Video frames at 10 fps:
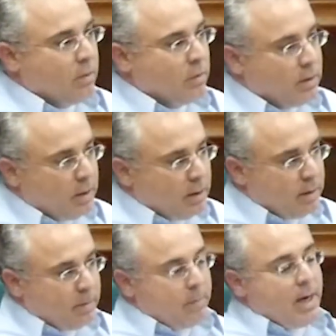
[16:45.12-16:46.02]

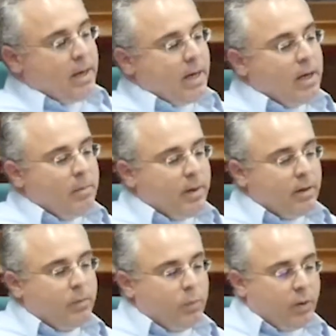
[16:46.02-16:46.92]
The main
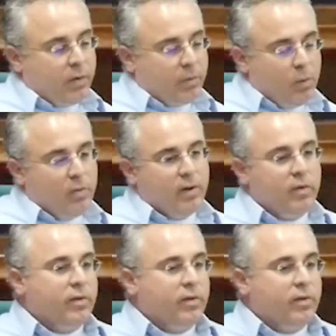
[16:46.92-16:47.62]
element with moving